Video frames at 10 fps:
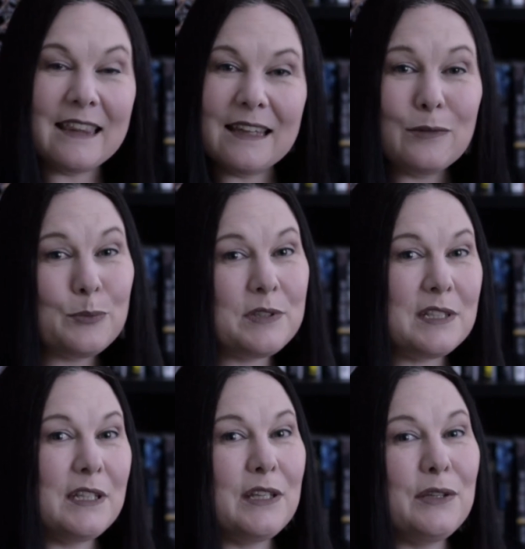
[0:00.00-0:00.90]
this
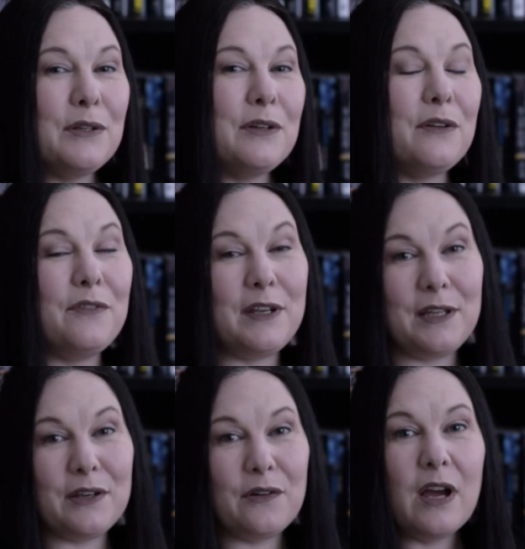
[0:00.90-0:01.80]
particular
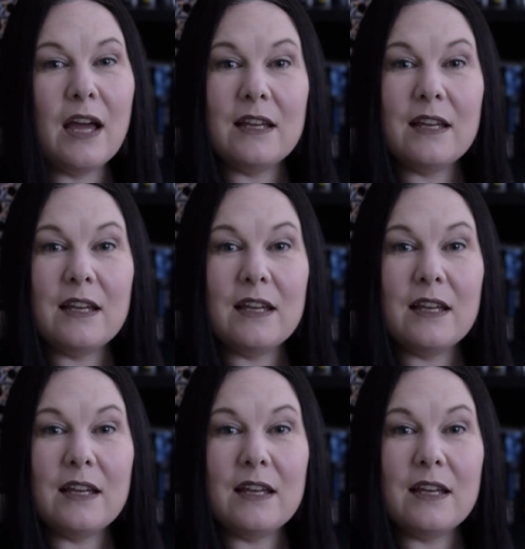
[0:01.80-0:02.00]
video